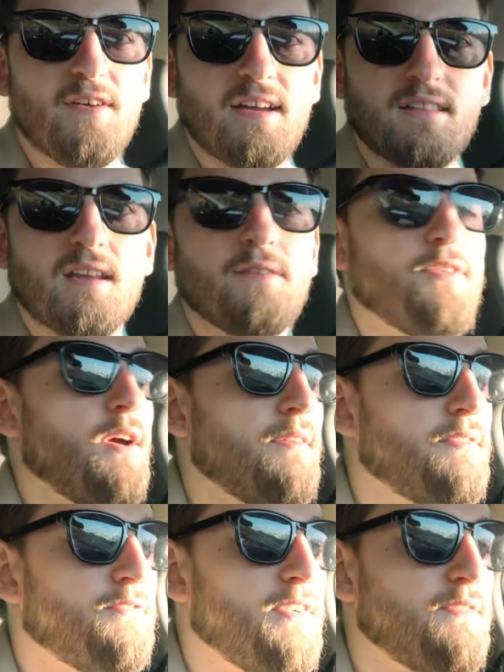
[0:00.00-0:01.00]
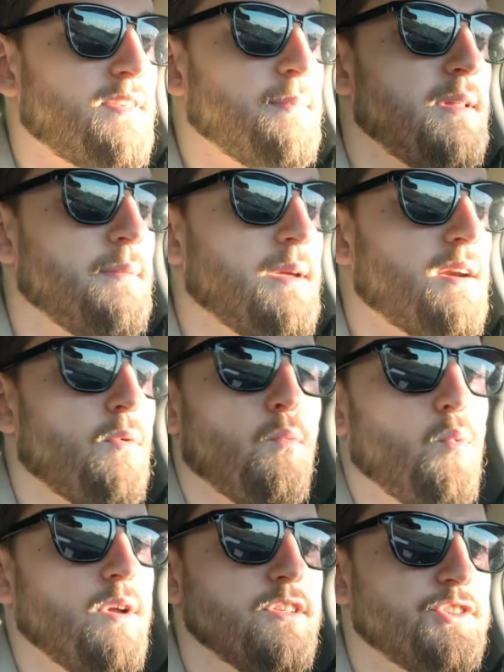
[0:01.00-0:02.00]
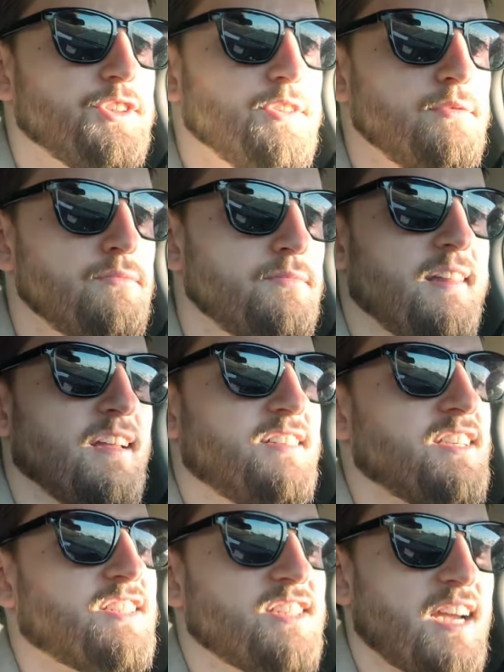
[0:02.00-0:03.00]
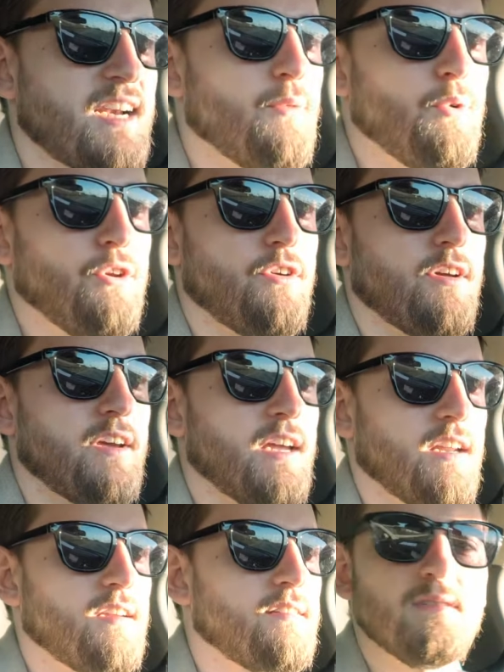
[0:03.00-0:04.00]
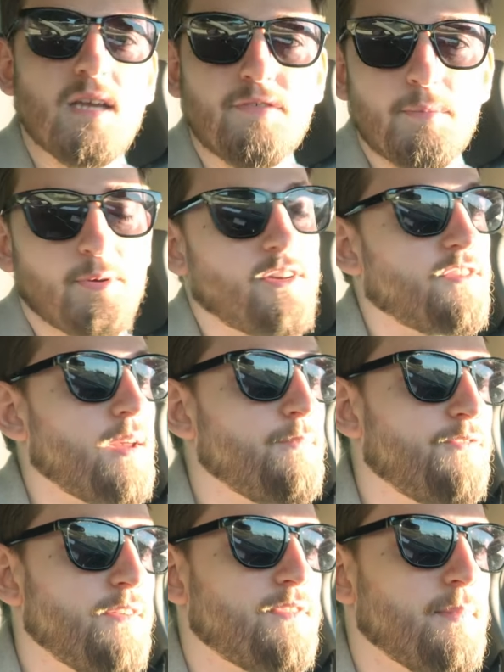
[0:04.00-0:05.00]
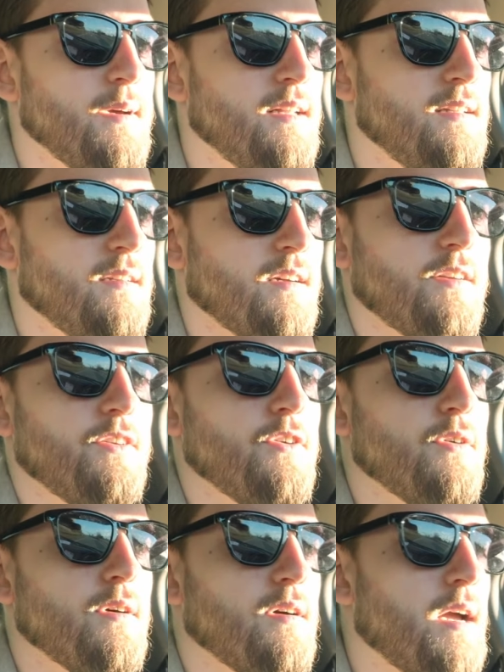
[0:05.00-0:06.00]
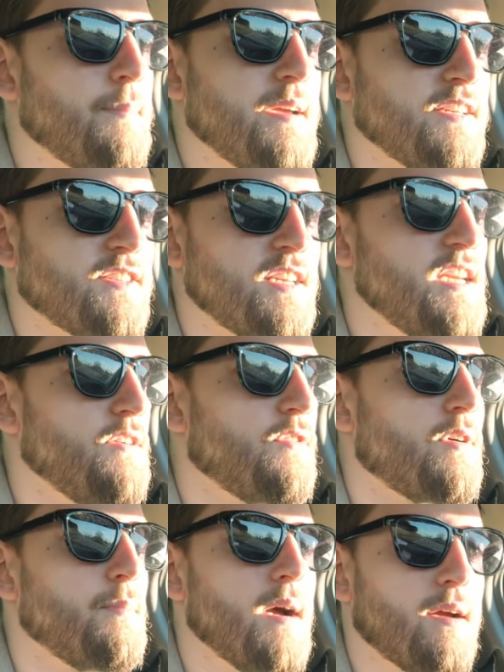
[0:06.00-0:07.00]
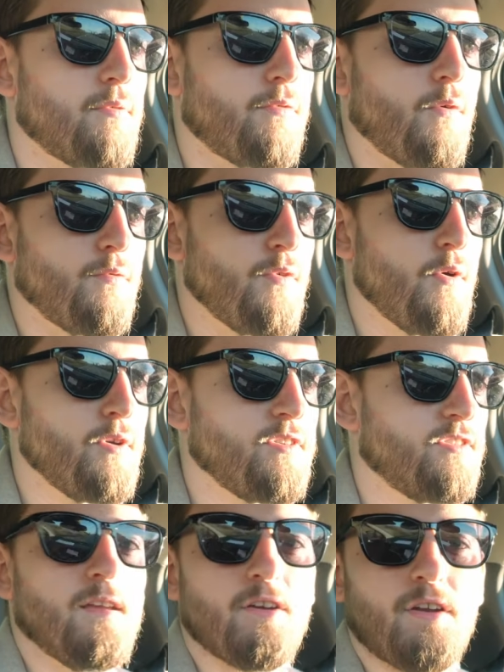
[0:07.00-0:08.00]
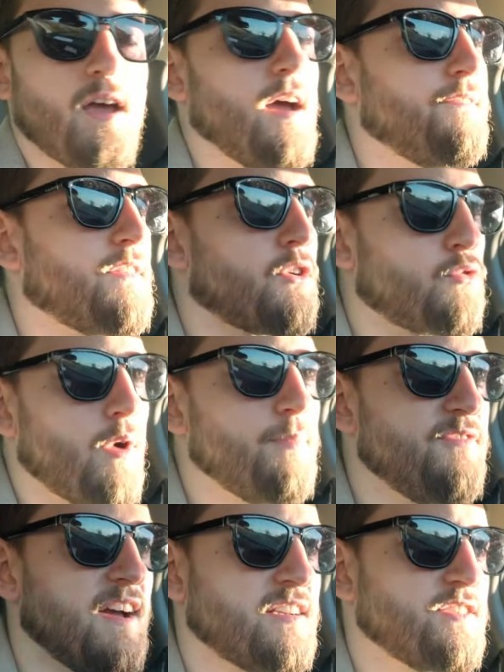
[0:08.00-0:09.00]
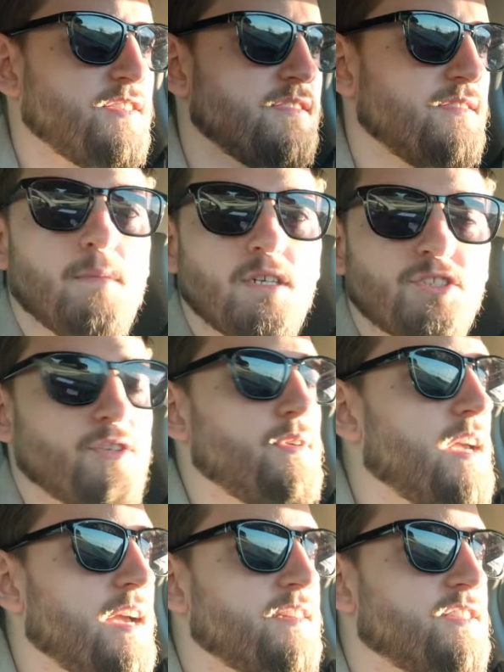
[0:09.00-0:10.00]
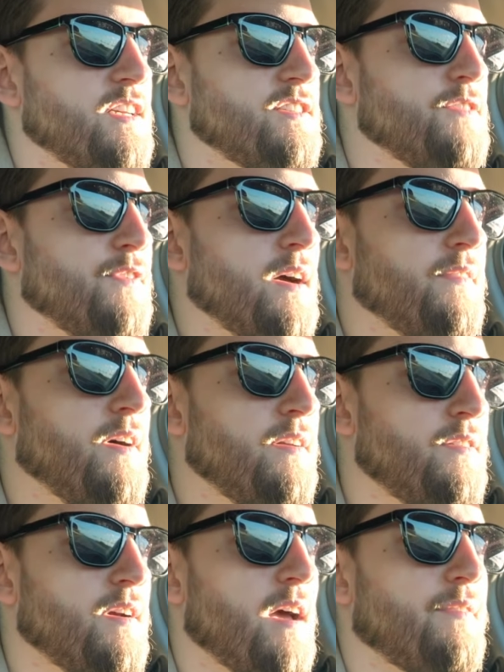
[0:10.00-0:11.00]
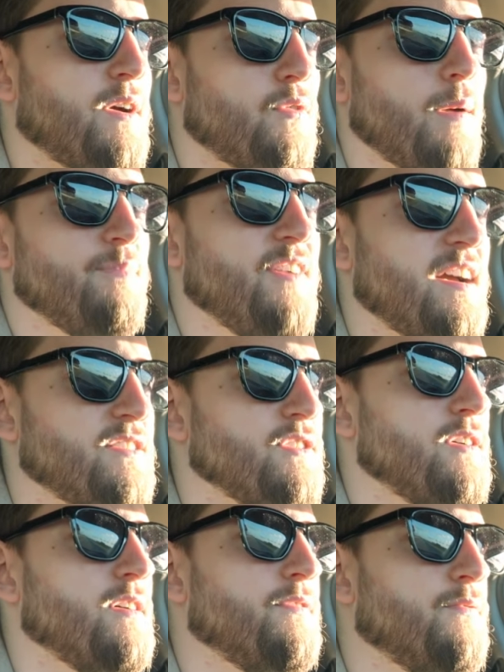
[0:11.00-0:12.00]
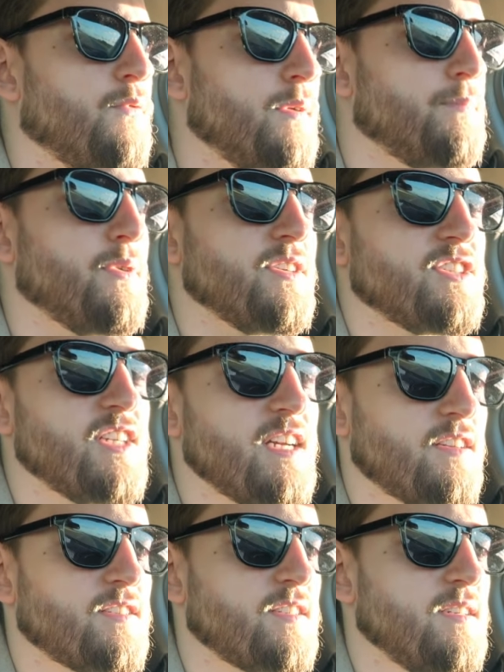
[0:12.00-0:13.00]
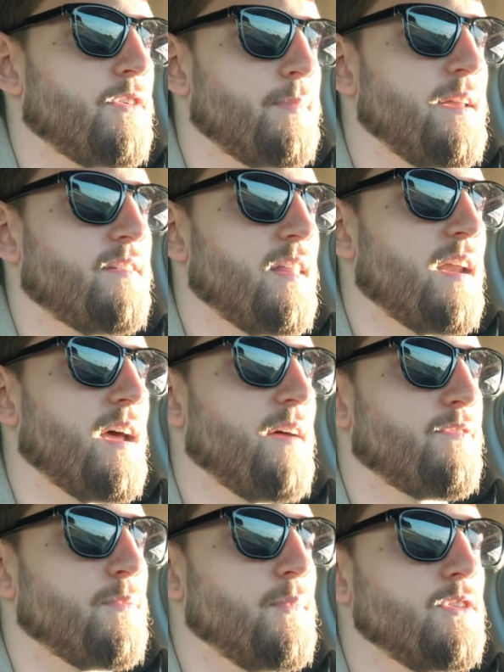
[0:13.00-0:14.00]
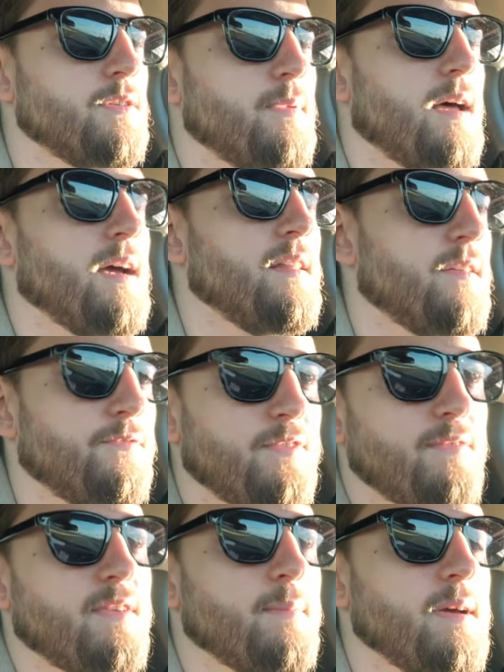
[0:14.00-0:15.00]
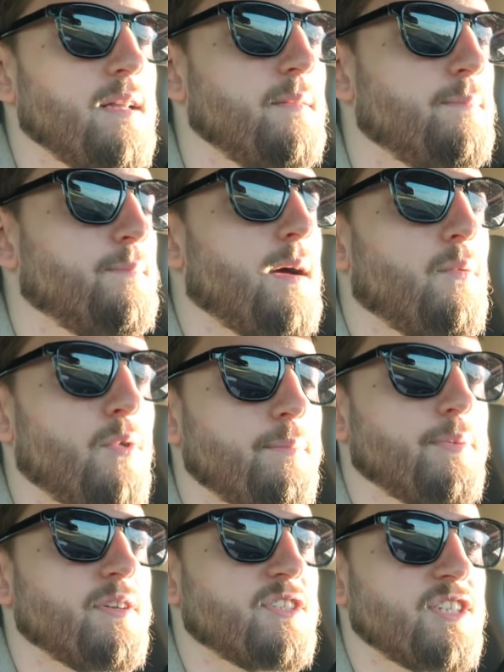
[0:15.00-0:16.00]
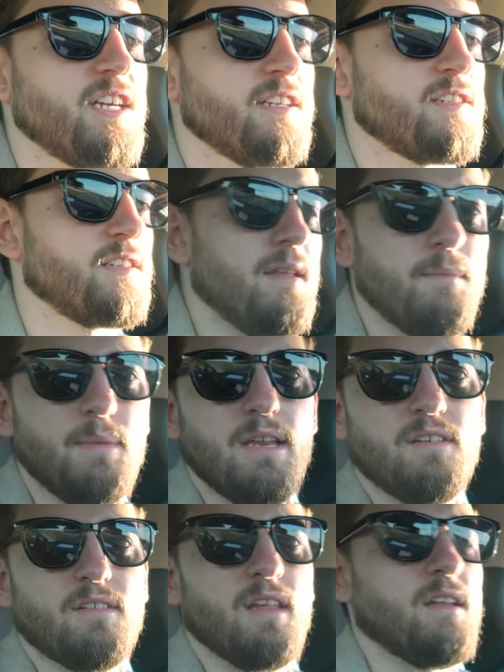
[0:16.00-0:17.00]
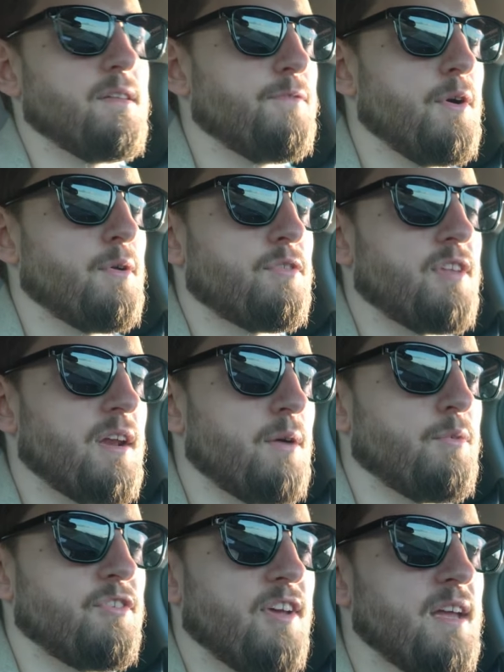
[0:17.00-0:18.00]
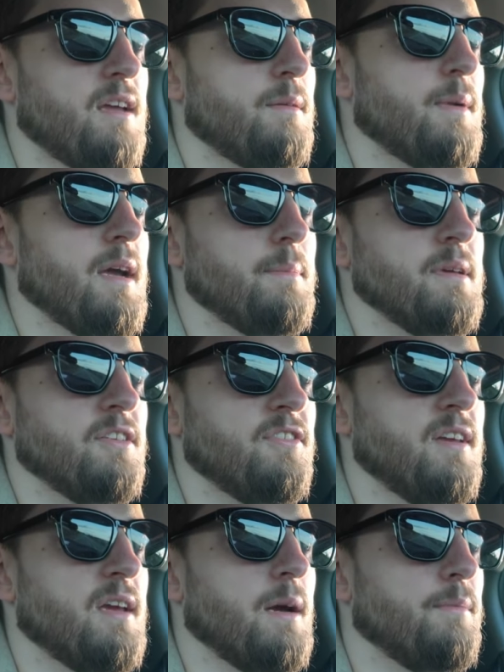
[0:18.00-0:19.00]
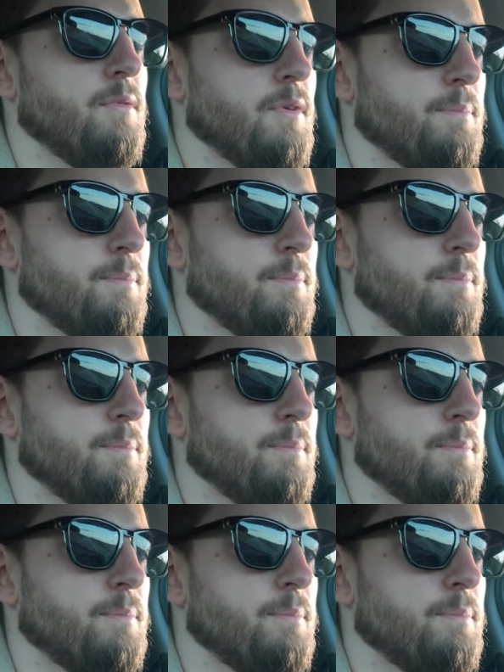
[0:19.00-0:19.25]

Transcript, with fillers: the fact that if you have 50mm 1.2, that's exactly what you're going to get. If you put the same 50mm on your APS-C or a micro third, you're going to have the crop factor. My Sony a6500 have a crop factor of 1.6 means that I have to multiply the 50 mil by 1.6. And that means that the photos that I would take on my APS-C camera